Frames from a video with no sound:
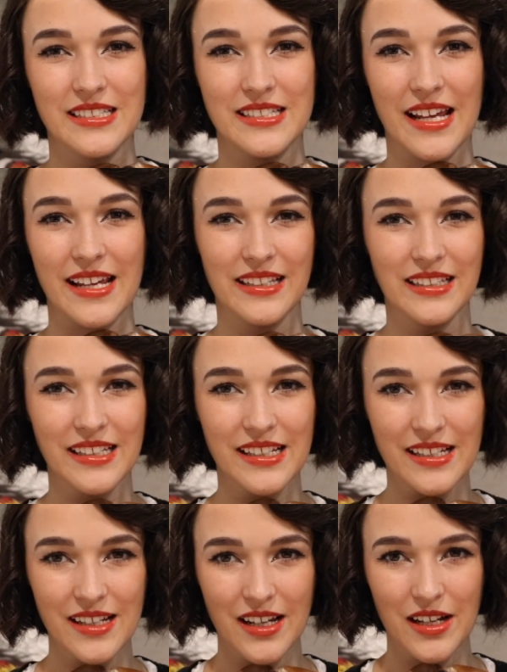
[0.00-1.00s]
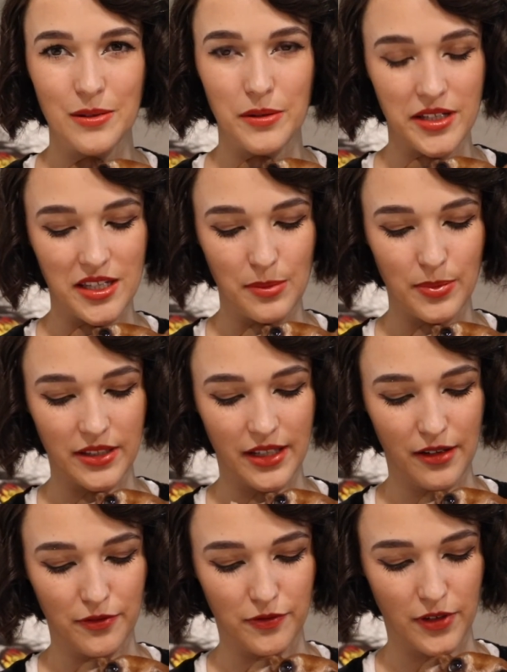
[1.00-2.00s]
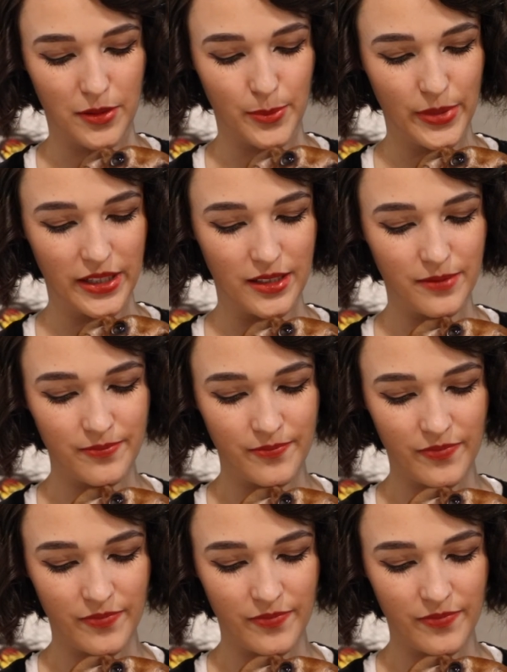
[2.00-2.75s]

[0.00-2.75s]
daily, we keep in that front bin.